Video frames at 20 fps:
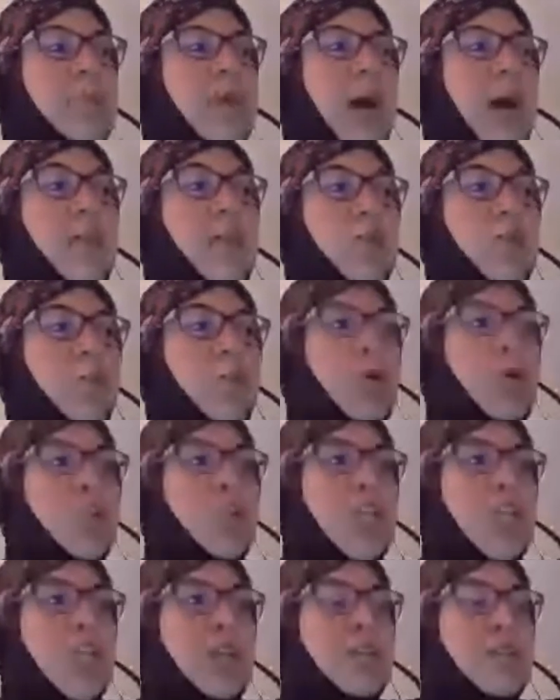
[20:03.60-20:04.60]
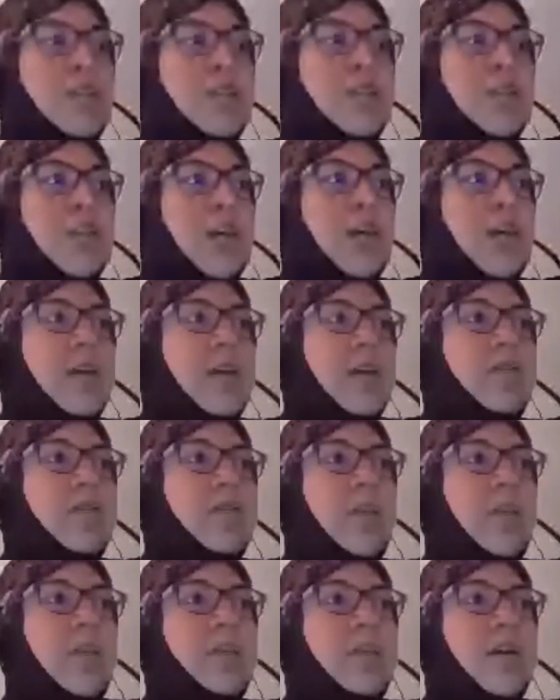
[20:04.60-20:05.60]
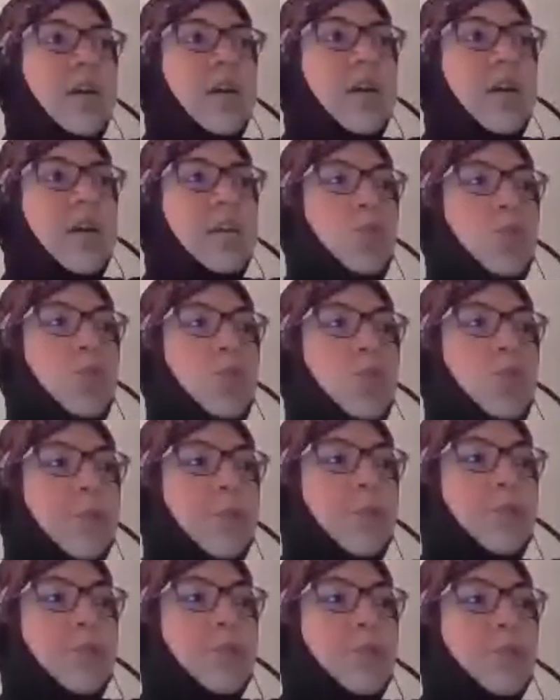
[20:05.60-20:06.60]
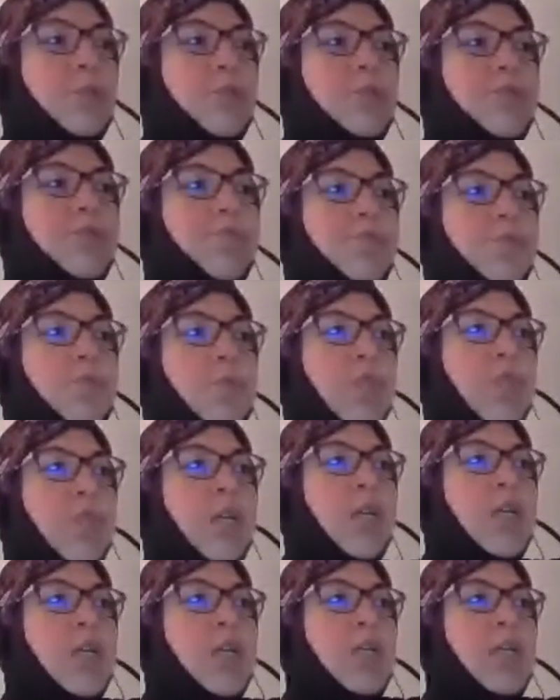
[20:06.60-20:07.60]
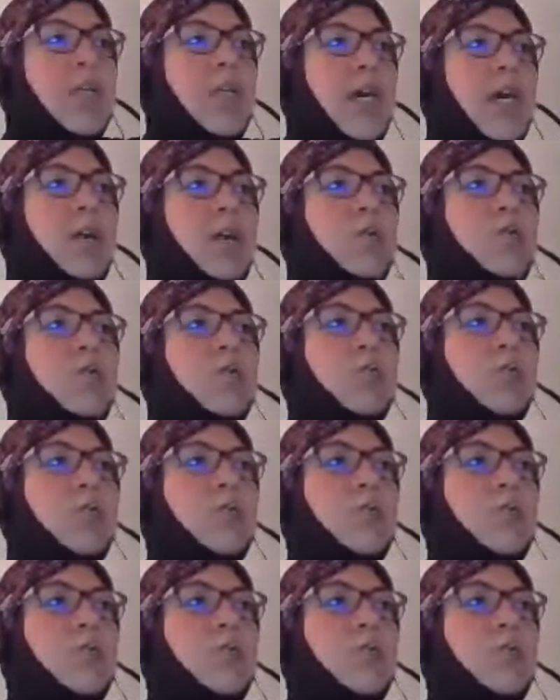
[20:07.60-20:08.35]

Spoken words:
our project inside data and web. Now,